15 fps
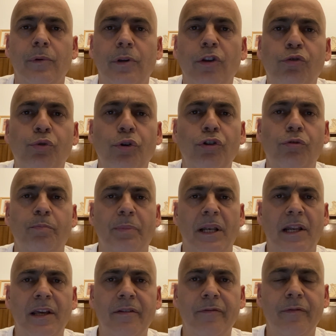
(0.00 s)
the Jewish
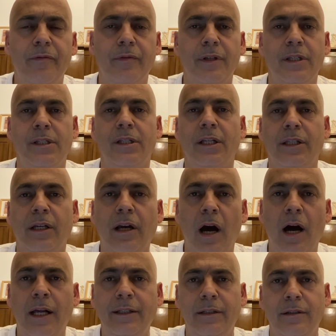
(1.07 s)
belief is that
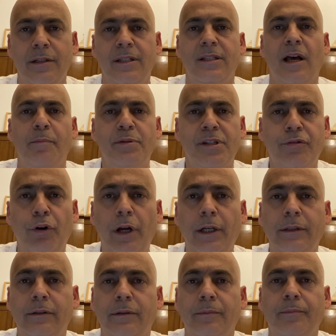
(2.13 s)
God is
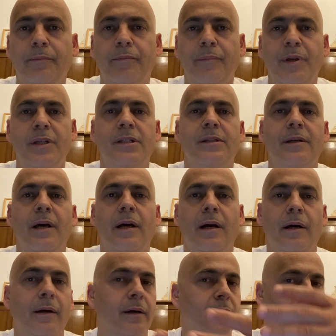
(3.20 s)
abstract, is uh,
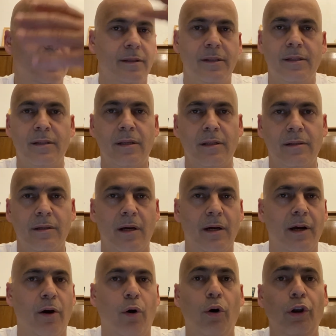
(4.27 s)

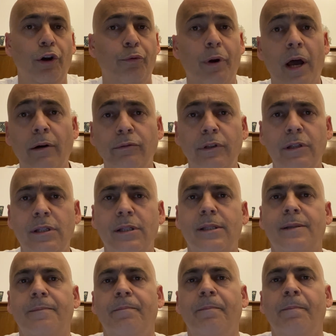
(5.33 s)
all around us,